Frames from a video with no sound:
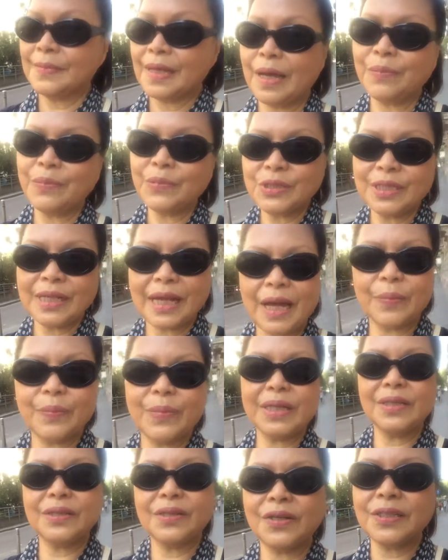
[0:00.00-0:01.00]
I'm shy,
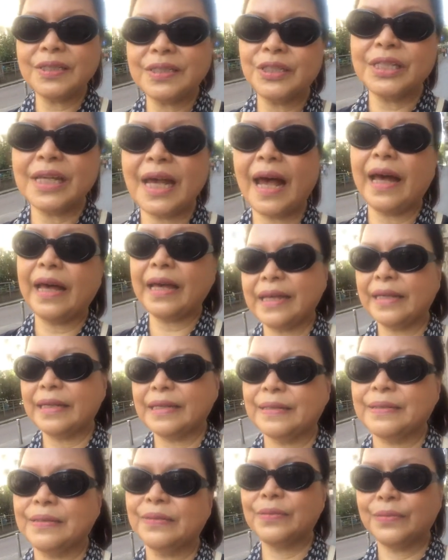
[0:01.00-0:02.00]
but not
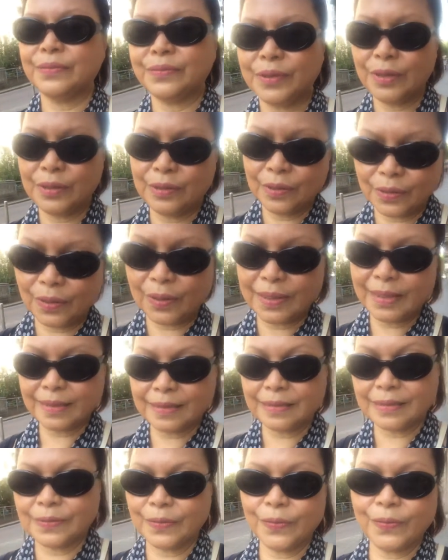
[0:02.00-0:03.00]
shy. What do you call,
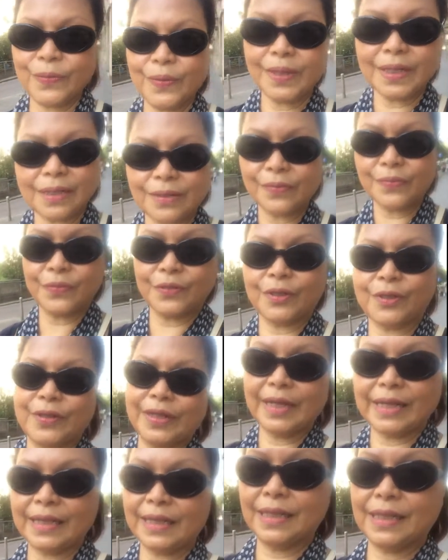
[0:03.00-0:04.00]
there's a word for
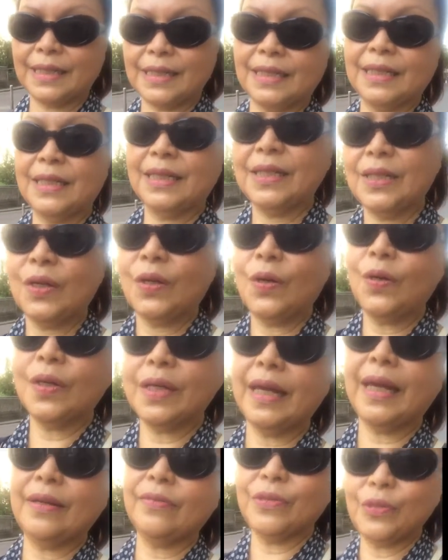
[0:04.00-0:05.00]
it.
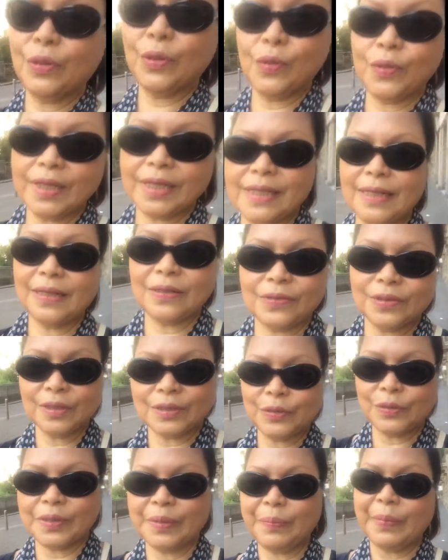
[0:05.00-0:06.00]
Okay, I have to go in now
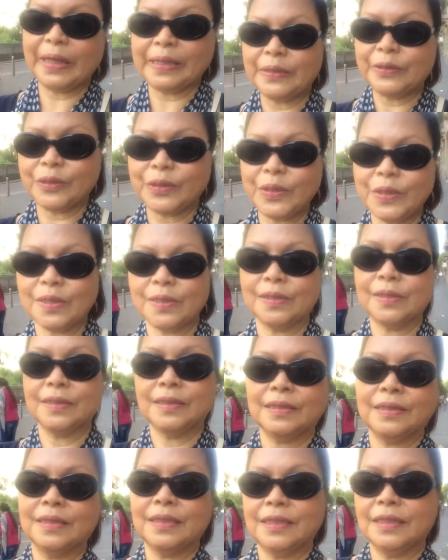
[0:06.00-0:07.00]
into the metro.
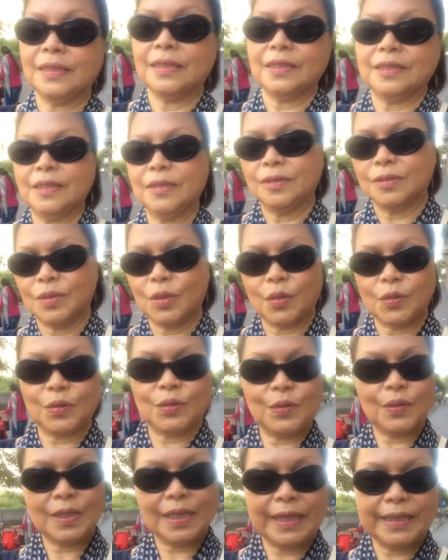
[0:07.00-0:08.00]
Talk
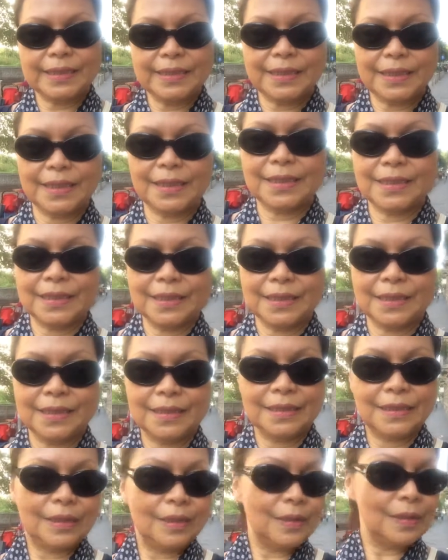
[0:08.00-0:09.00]
to you later.
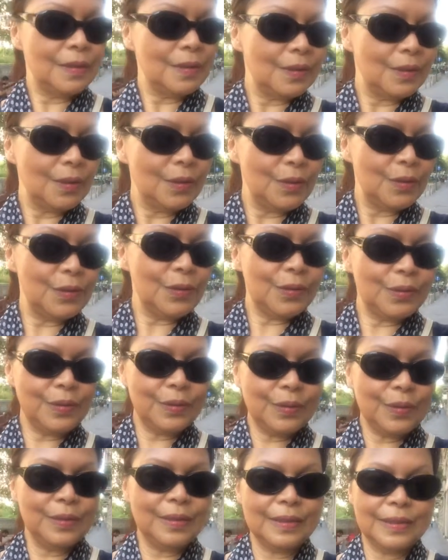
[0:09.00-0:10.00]
Whew.